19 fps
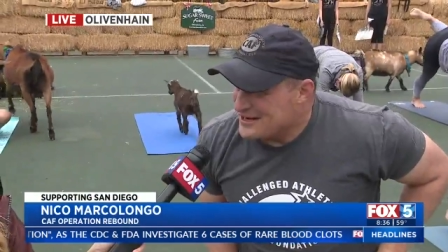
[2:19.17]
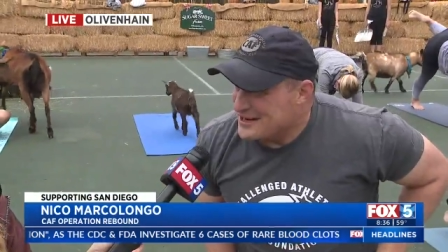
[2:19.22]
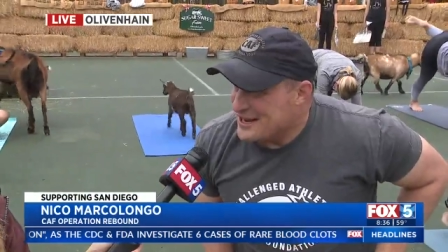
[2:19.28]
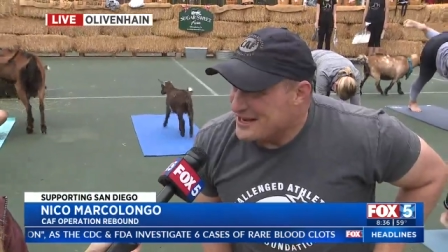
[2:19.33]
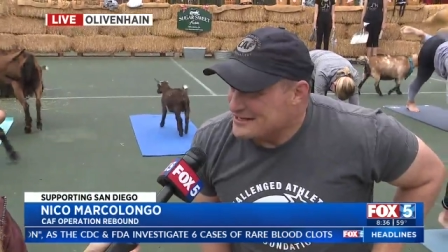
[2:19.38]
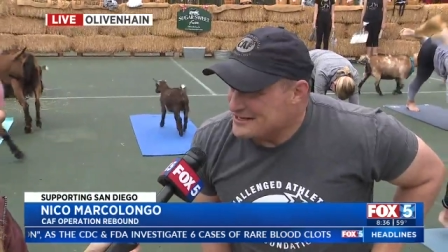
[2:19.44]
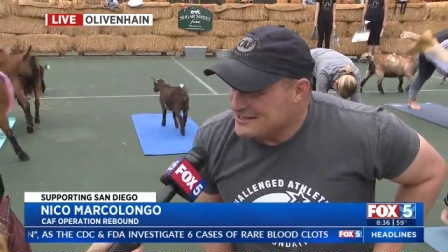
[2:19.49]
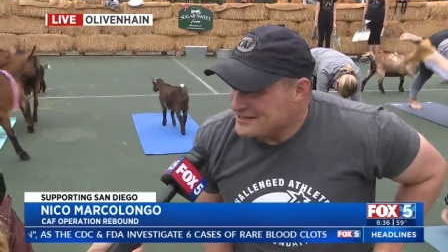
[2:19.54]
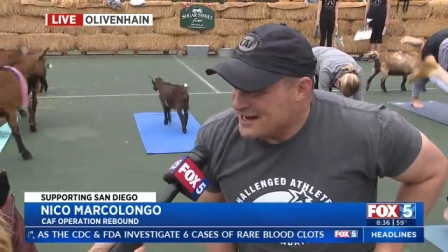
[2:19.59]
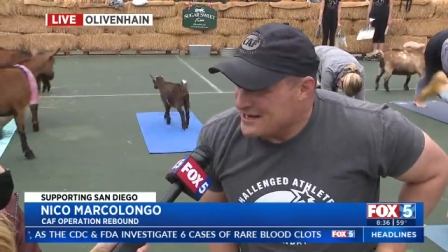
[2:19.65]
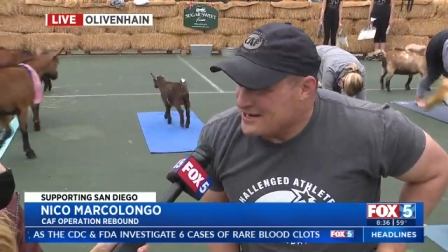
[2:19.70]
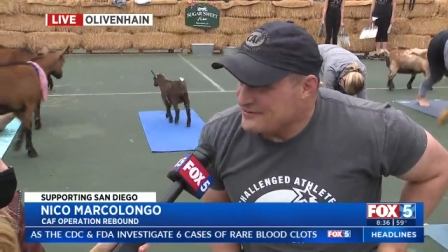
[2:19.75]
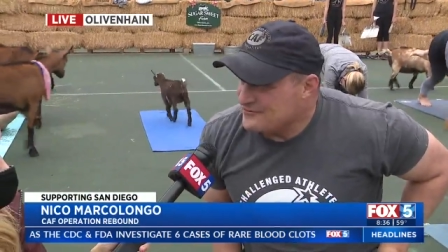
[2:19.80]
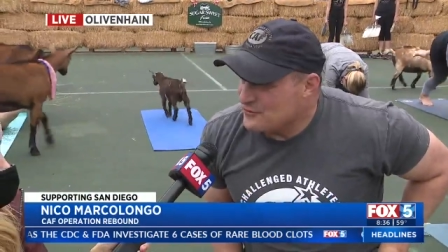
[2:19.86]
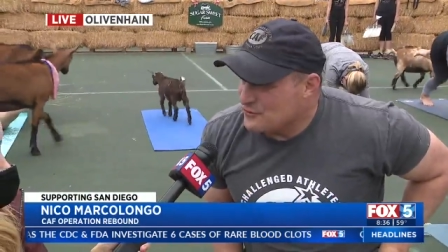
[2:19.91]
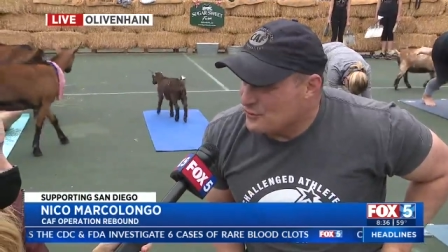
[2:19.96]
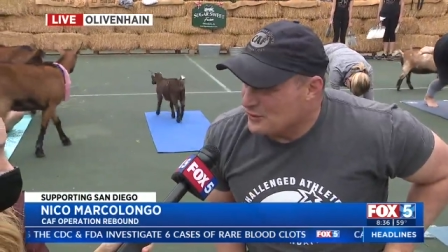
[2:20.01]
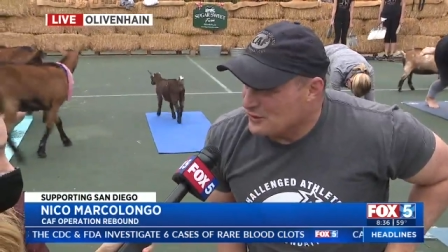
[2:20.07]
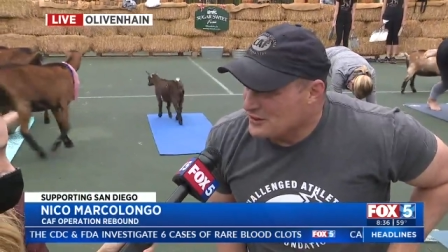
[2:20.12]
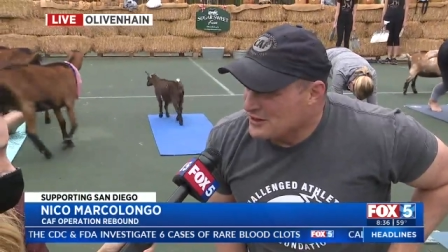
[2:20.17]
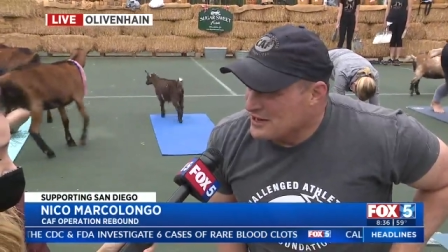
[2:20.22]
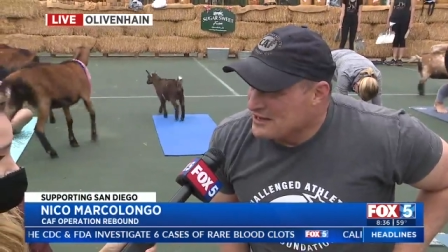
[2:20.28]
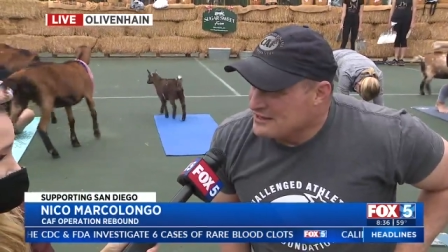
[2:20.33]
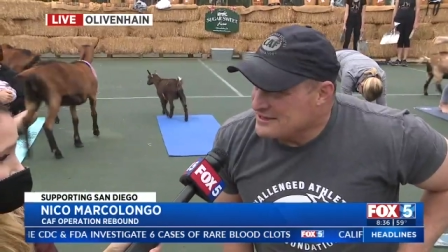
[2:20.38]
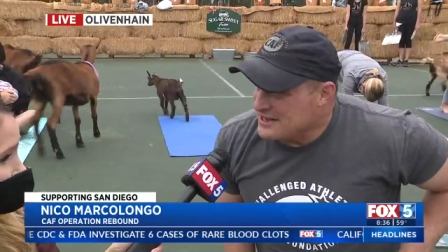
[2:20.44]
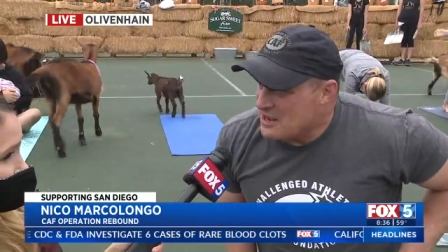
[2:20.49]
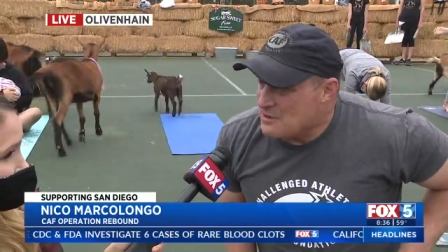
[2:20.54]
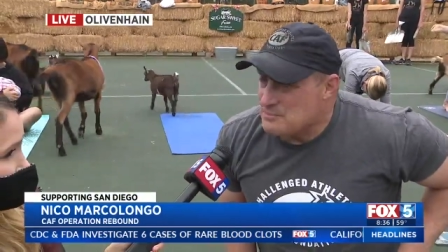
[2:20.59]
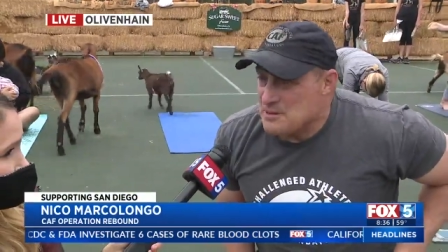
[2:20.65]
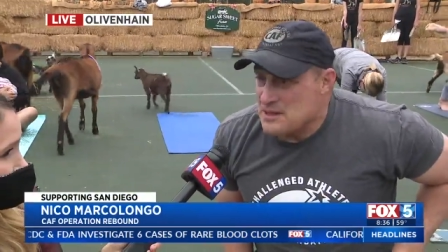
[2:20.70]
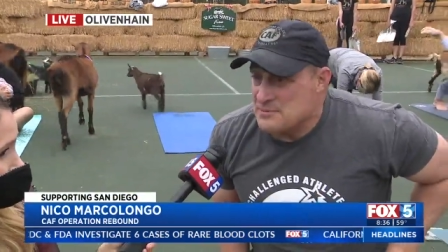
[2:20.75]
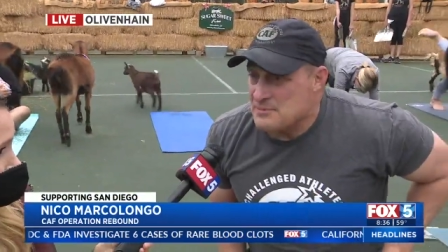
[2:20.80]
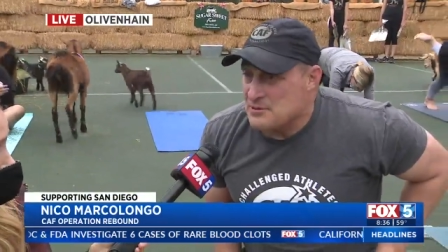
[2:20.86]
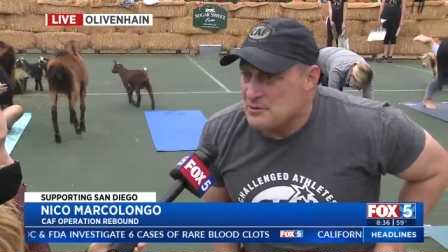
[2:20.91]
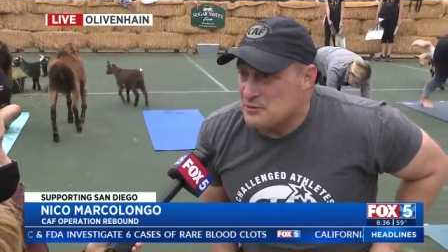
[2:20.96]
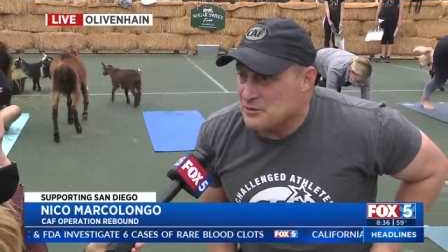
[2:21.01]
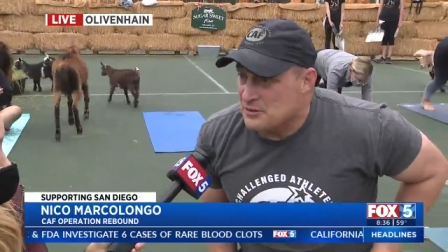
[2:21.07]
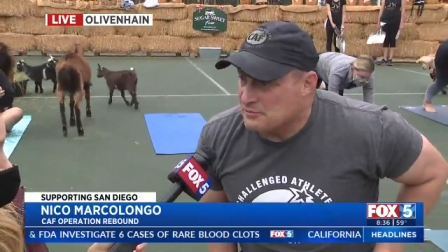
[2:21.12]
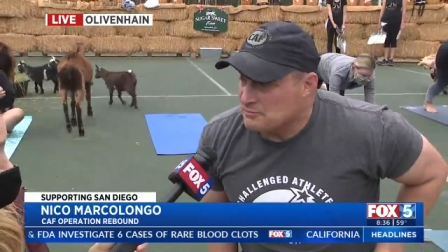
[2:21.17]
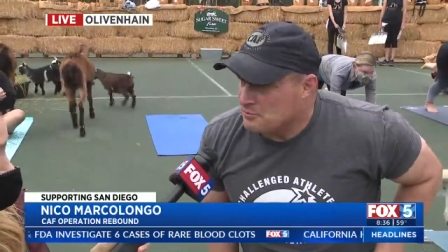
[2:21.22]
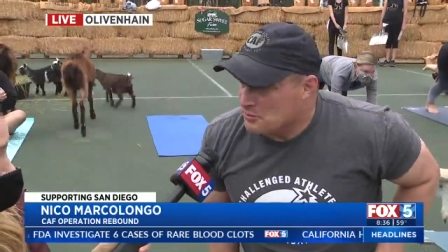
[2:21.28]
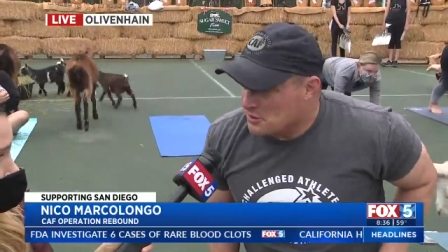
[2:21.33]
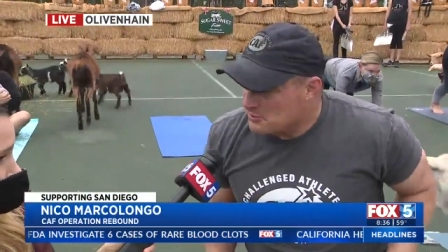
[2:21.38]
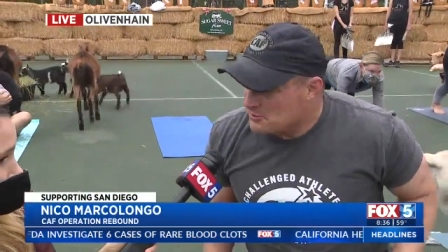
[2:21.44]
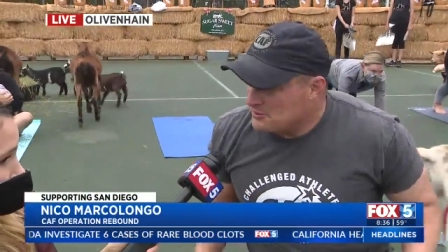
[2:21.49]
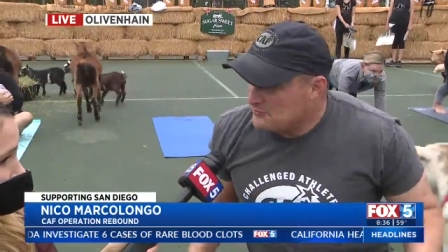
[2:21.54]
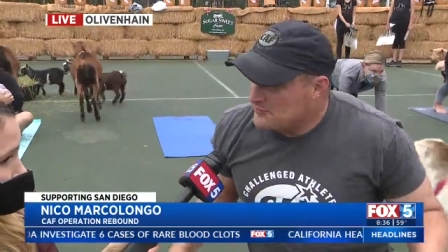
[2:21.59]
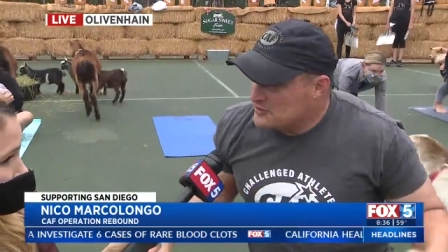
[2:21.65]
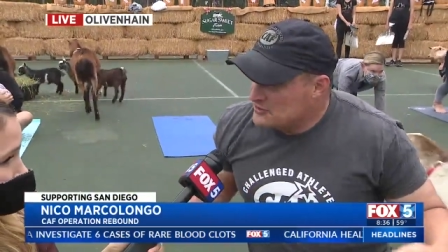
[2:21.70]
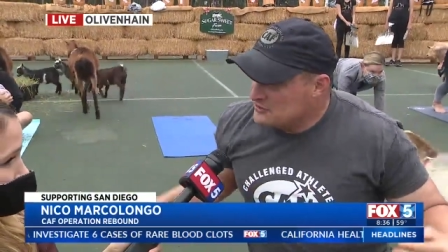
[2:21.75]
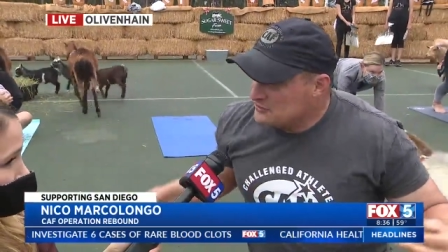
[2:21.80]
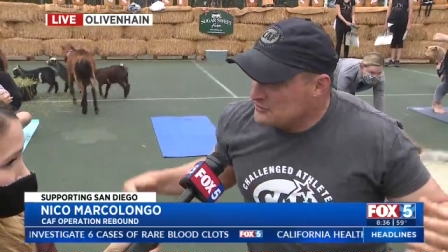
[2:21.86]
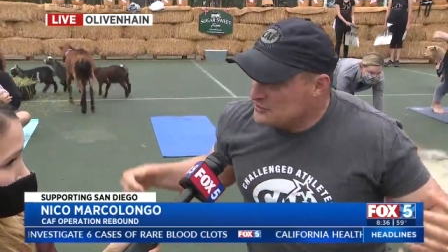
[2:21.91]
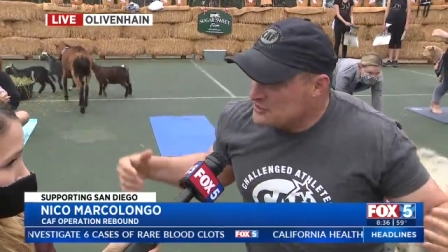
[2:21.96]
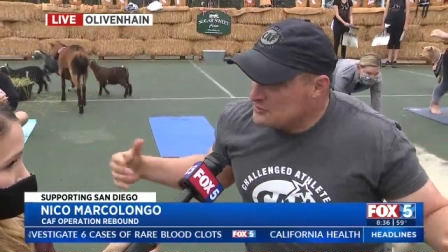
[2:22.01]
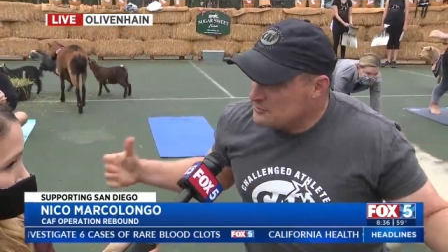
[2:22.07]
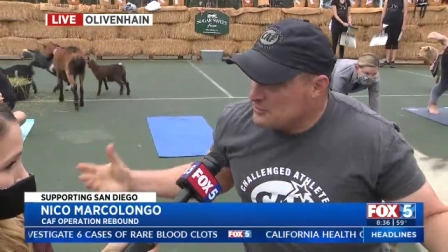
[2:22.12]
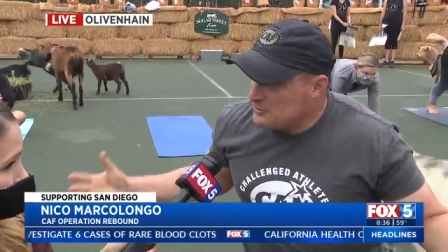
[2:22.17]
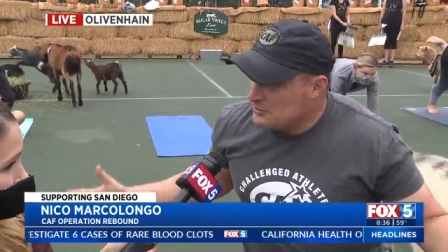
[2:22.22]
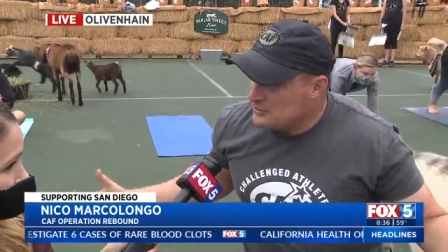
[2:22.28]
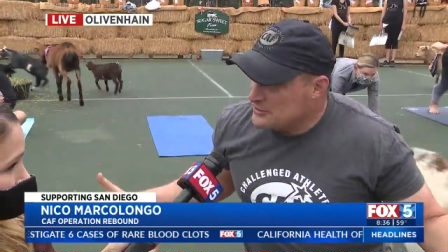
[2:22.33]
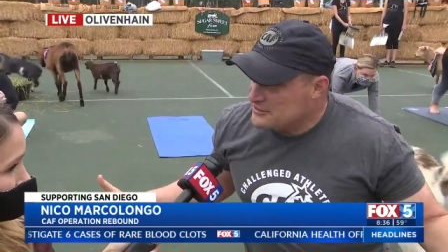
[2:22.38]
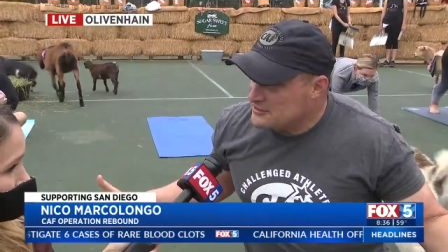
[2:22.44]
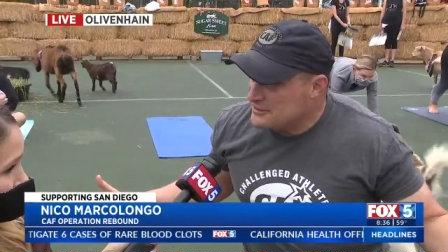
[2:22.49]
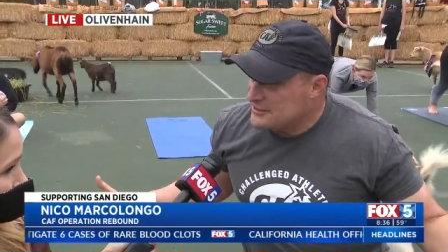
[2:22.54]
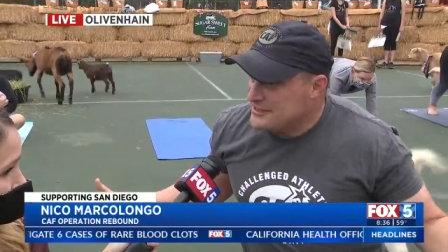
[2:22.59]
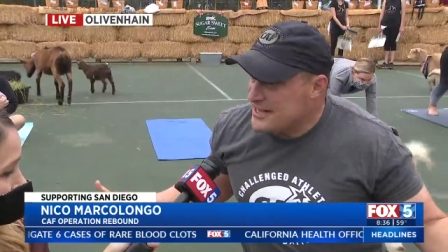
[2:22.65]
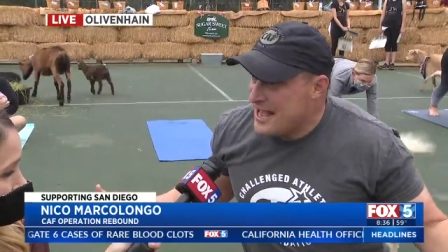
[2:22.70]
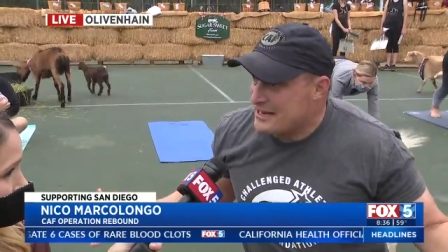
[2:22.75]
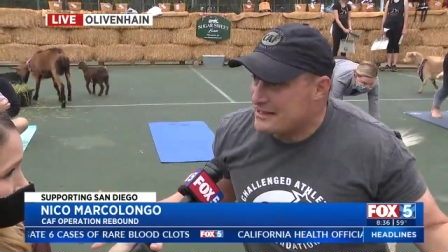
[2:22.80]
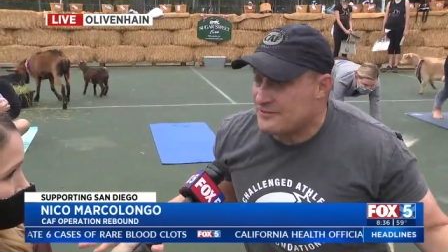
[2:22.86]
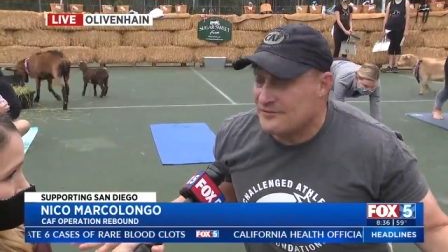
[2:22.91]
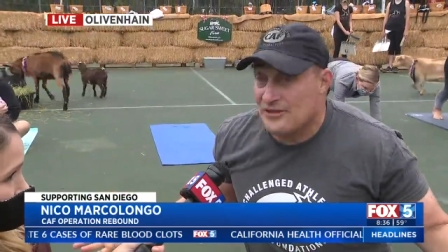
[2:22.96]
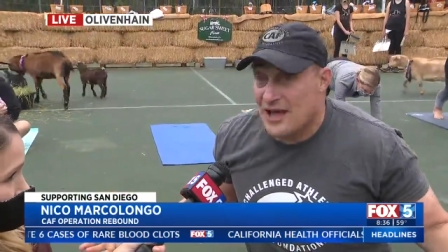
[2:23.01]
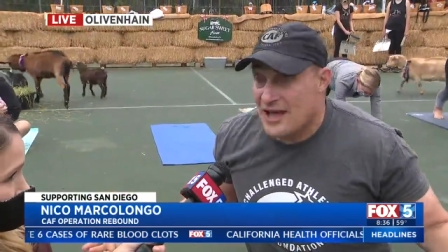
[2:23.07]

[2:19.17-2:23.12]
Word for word: in 1994 to help people with permanent physical disabilities lead active